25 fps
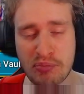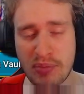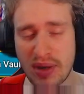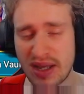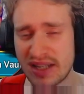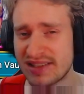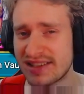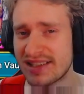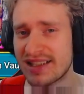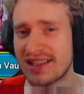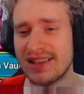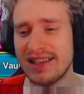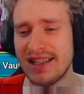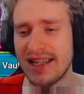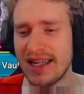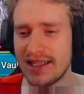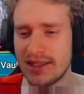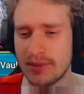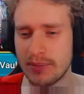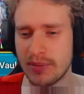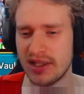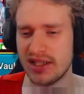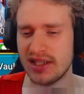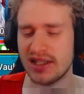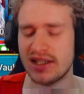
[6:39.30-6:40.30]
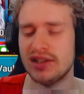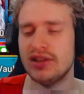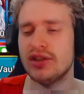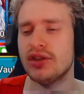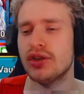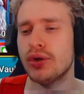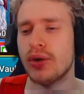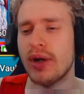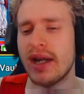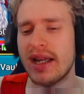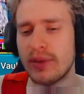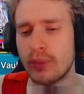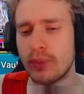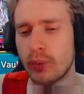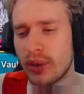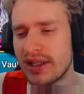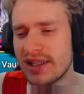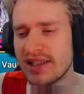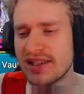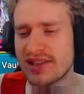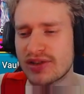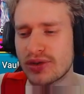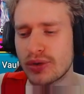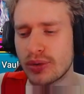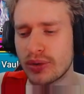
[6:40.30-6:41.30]
basically anybody can do, and what
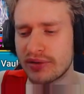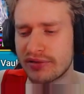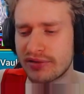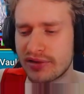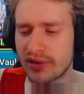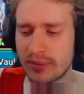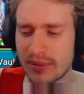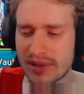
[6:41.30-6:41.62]
he's doing for